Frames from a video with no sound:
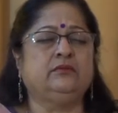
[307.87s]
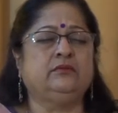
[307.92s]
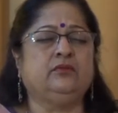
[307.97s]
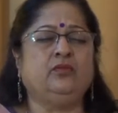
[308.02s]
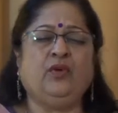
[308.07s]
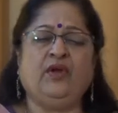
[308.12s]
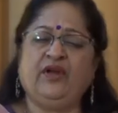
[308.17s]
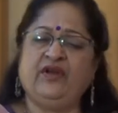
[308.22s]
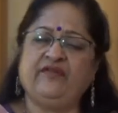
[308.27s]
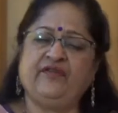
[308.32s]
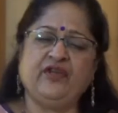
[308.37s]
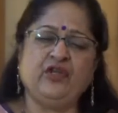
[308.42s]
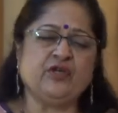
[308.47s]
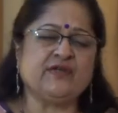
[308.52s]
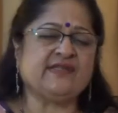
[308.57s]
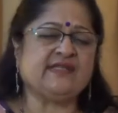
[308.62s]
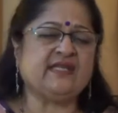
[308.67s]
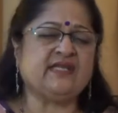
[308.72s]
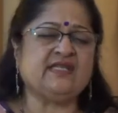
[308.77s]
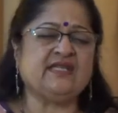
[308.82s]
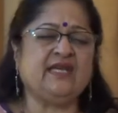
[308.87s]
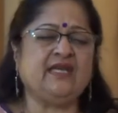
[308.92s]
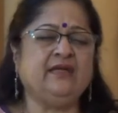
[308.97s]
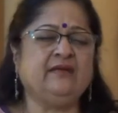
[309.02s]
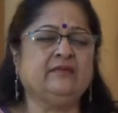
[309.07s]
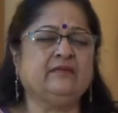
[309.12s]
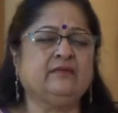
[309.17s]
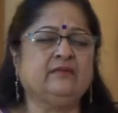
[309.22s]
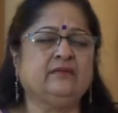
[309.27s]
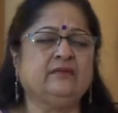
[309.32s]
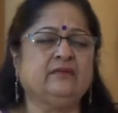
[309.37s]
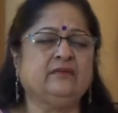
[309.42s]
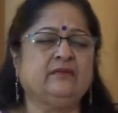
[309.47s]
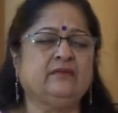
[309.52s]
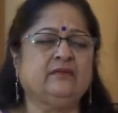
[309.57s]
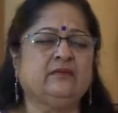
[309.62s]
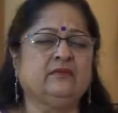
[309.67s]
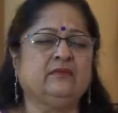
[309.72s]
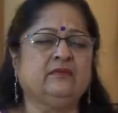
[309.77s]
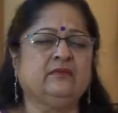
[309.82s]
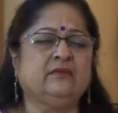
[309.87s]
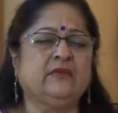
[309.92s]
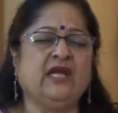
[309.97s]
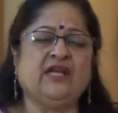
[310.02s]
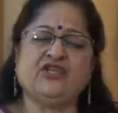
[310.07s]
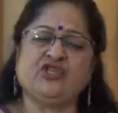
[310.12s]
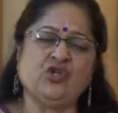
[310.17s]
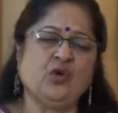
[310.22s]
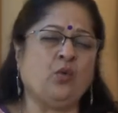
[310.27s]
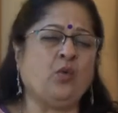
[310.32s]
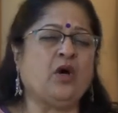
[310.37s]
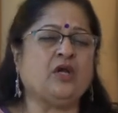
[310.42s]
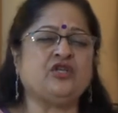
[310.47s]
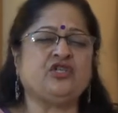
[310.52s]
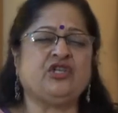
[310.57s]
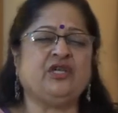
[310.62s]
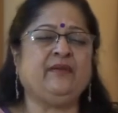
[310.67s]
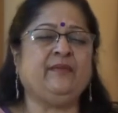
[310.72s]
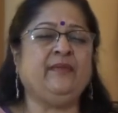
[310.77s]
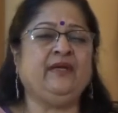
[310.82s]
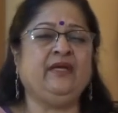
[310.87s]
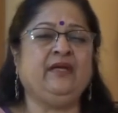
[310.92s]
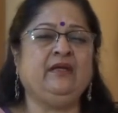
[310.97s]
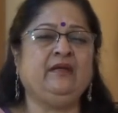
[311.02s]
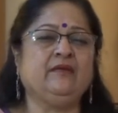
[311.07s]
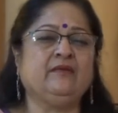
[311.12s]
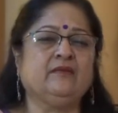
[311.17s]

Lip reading: wherever you're sitting, as you're watching me.